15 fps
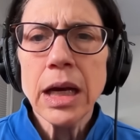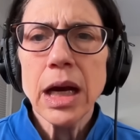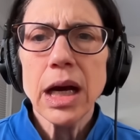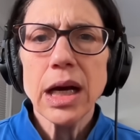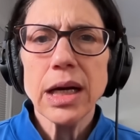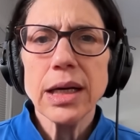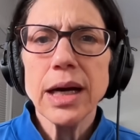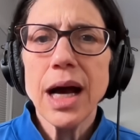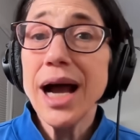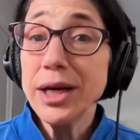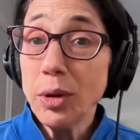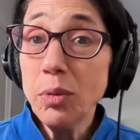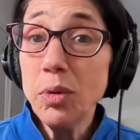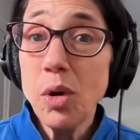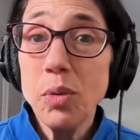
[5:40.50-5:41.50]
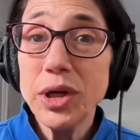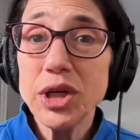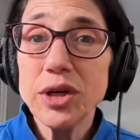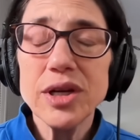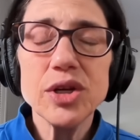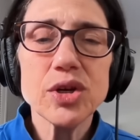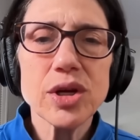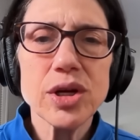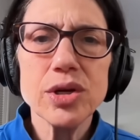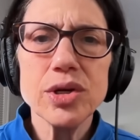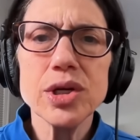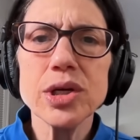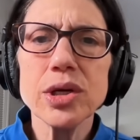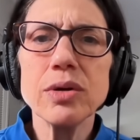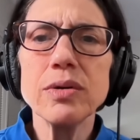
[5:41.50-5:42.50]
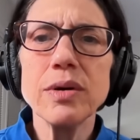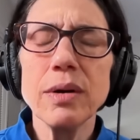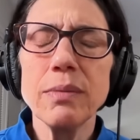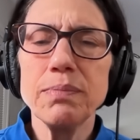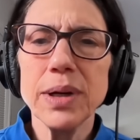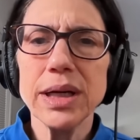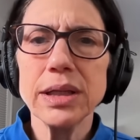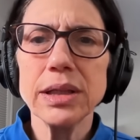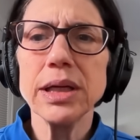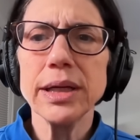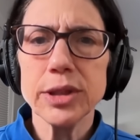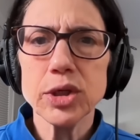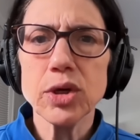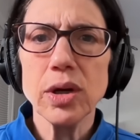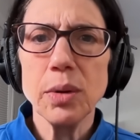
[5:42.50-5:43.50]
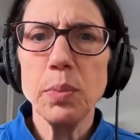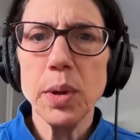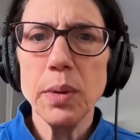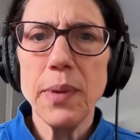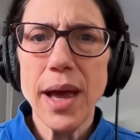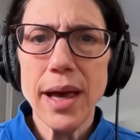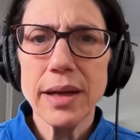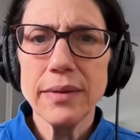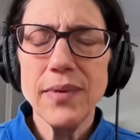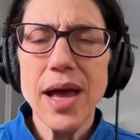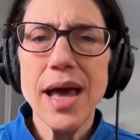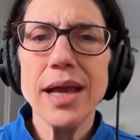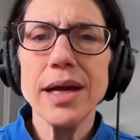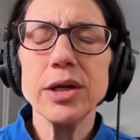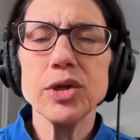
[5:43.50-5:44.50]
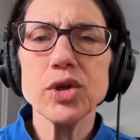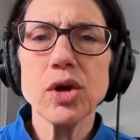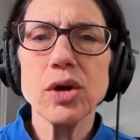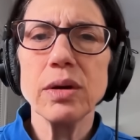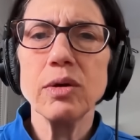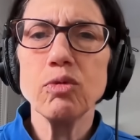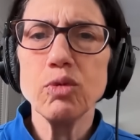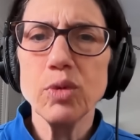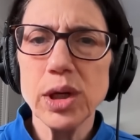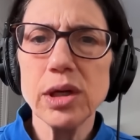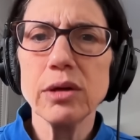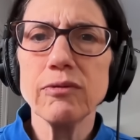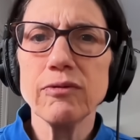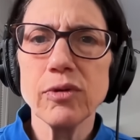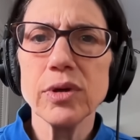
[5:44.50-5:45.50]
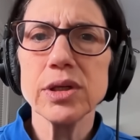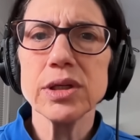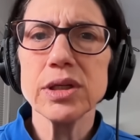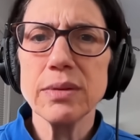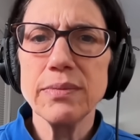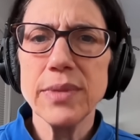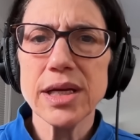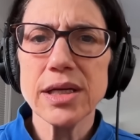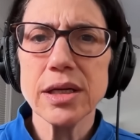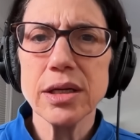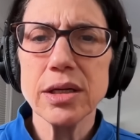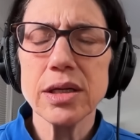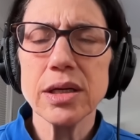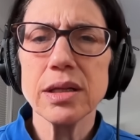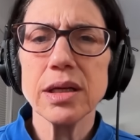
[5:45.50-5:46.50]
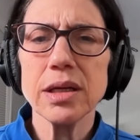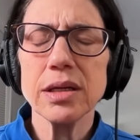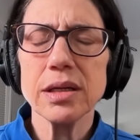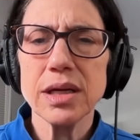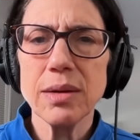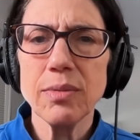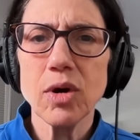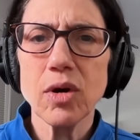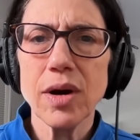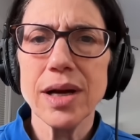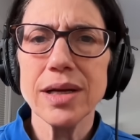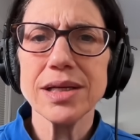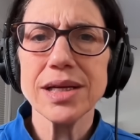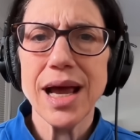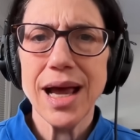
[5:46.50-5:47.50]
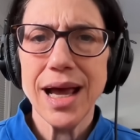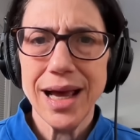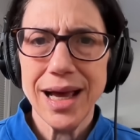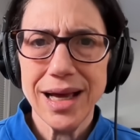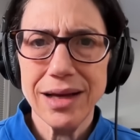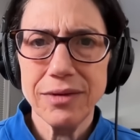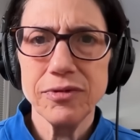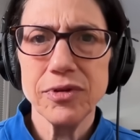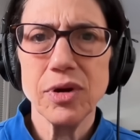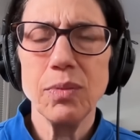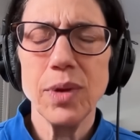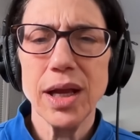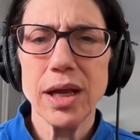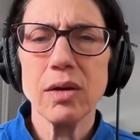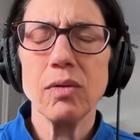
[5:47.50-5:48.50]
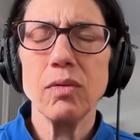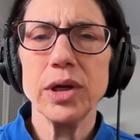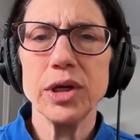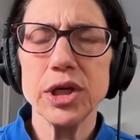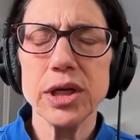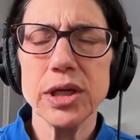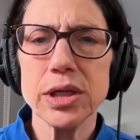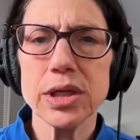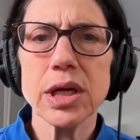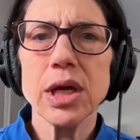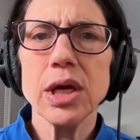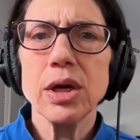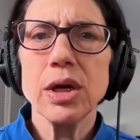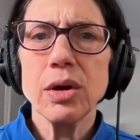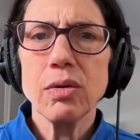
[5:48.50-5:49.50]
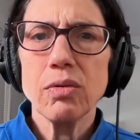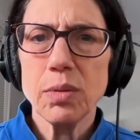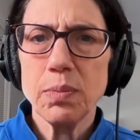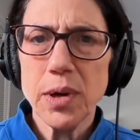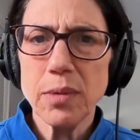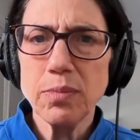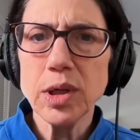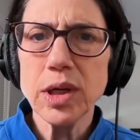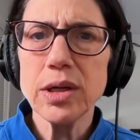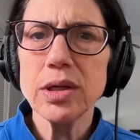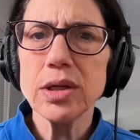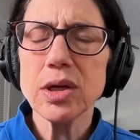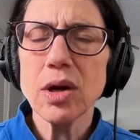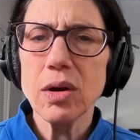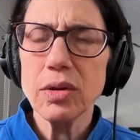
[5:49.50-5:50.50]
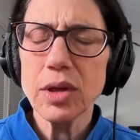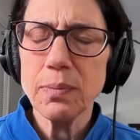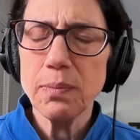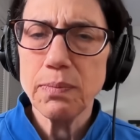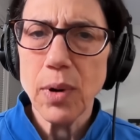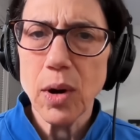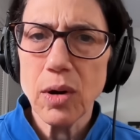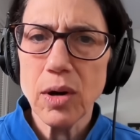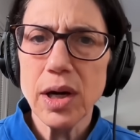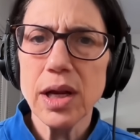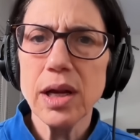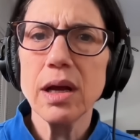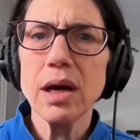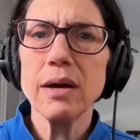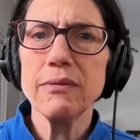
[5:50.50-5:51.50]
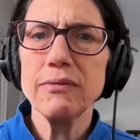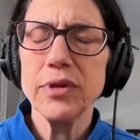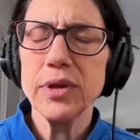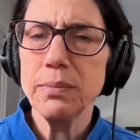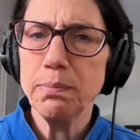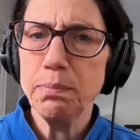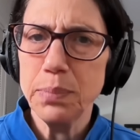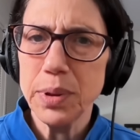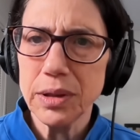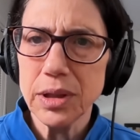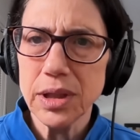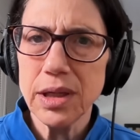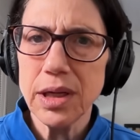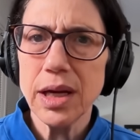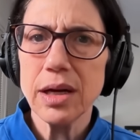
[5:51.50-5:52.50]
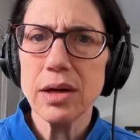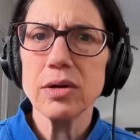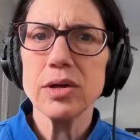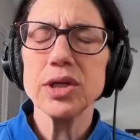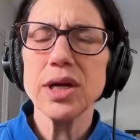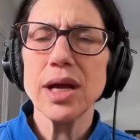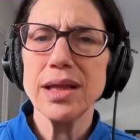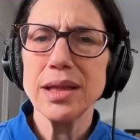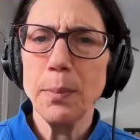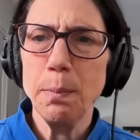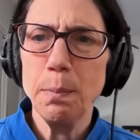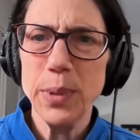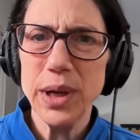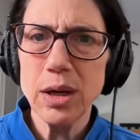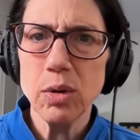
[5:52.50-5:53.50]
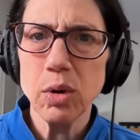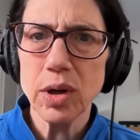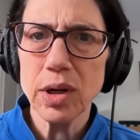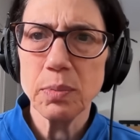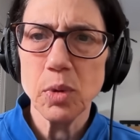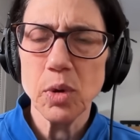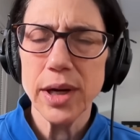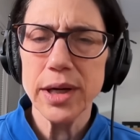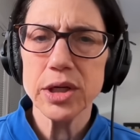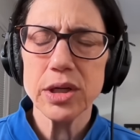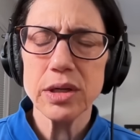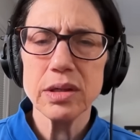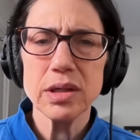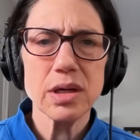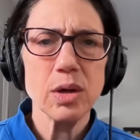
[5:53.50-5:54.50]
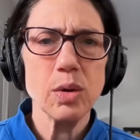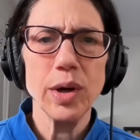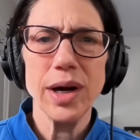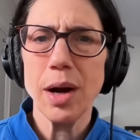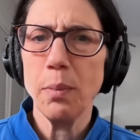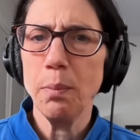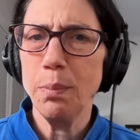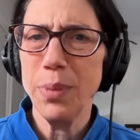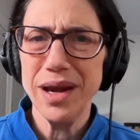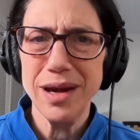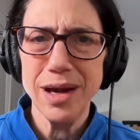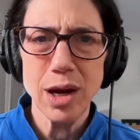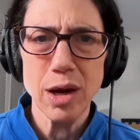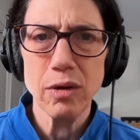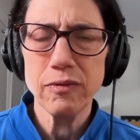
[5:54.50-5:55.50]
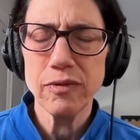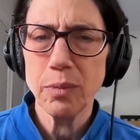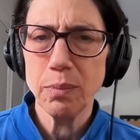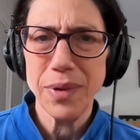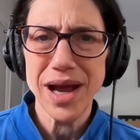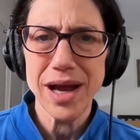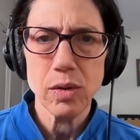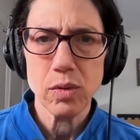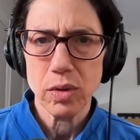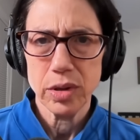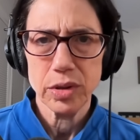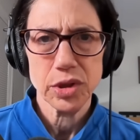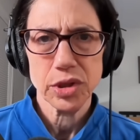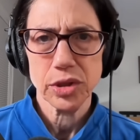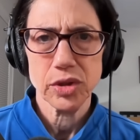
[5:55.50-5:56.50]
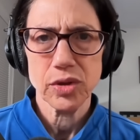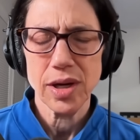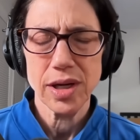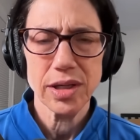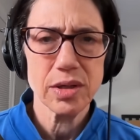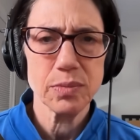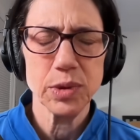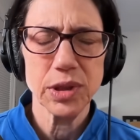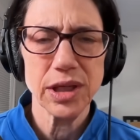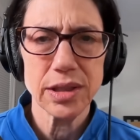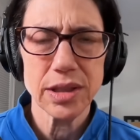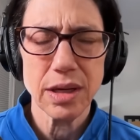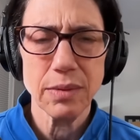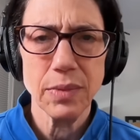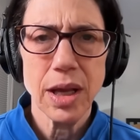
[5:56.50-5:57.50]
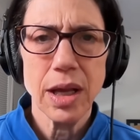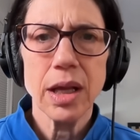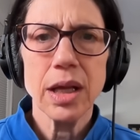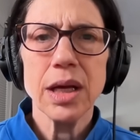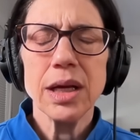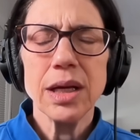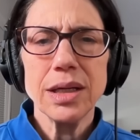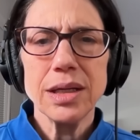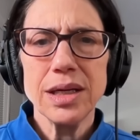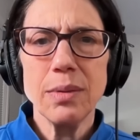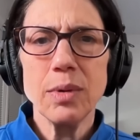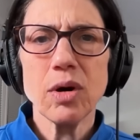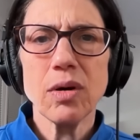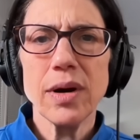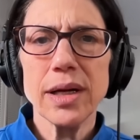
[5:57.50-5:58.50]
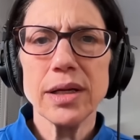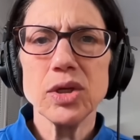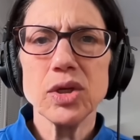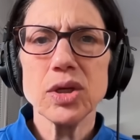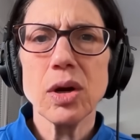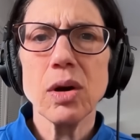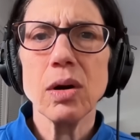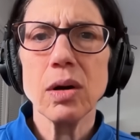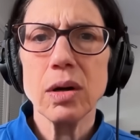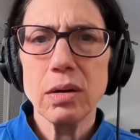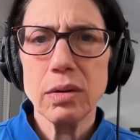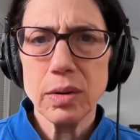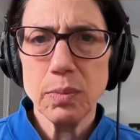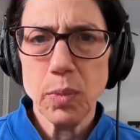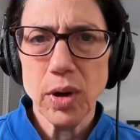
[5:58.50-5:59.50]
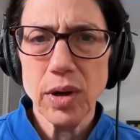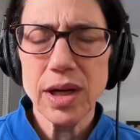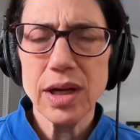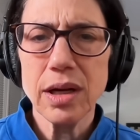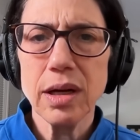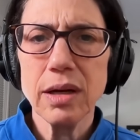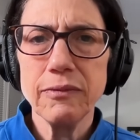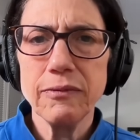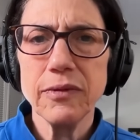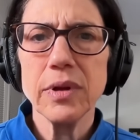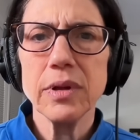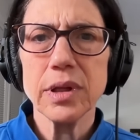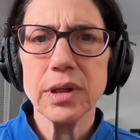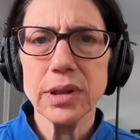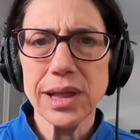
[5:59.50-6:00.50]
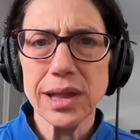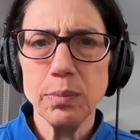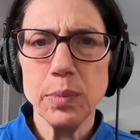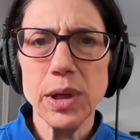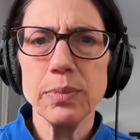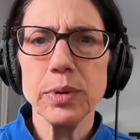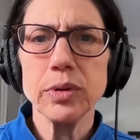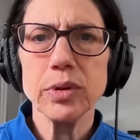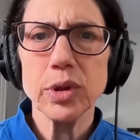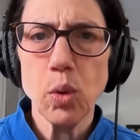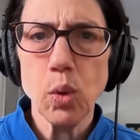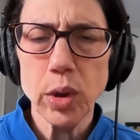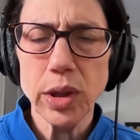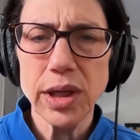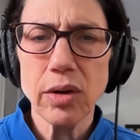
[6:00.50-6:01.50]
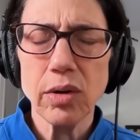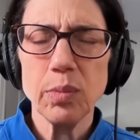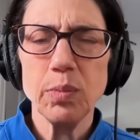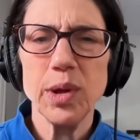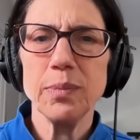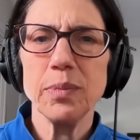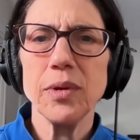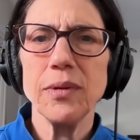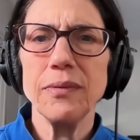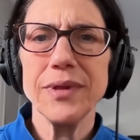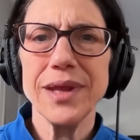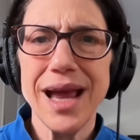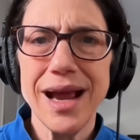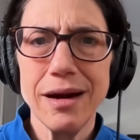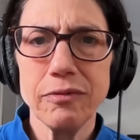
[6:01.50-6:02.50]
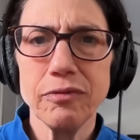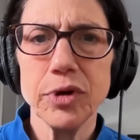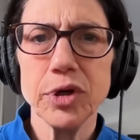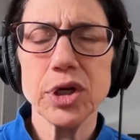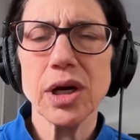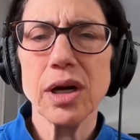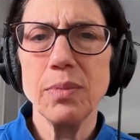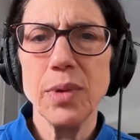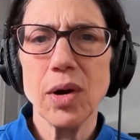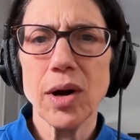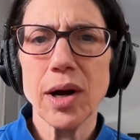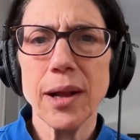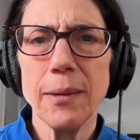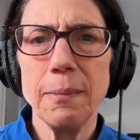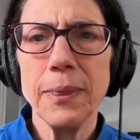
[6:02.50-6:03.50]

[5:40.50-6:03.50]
I don't know which he's going to do, but it's going to be bad. And it's going to reinforce the message that Democrats have to make, which is Republicans are the party of the billionaires and the big corporations who are now bending over backwards trying to please him. Democrats are the party of the little people, the ordinary people, the average American.